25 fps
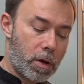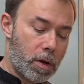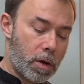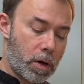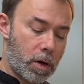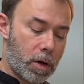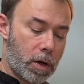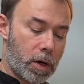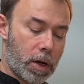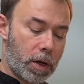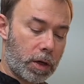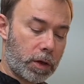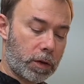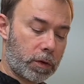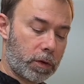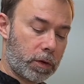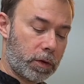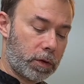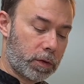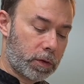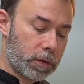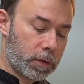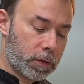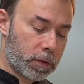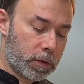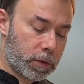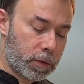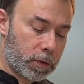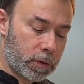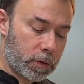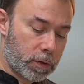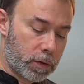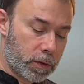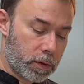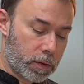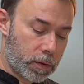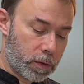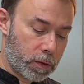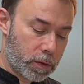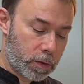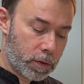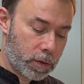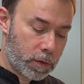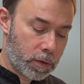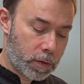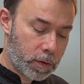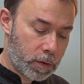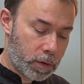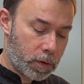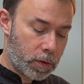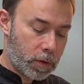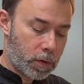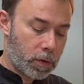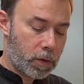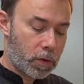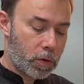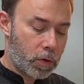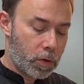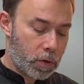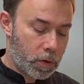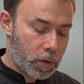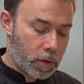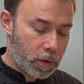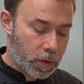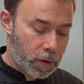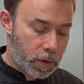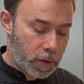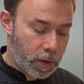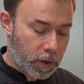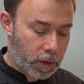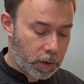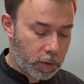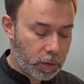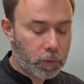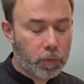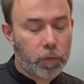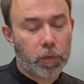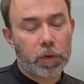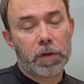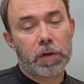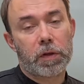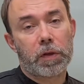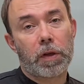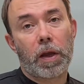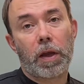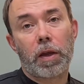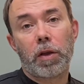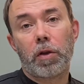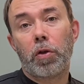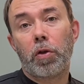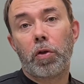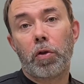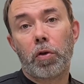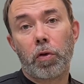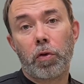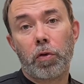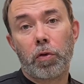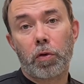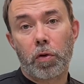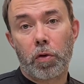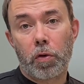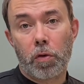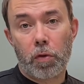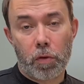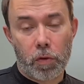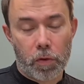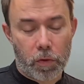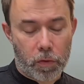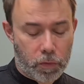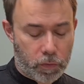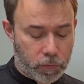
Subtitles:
like this, and it will stay non-colored.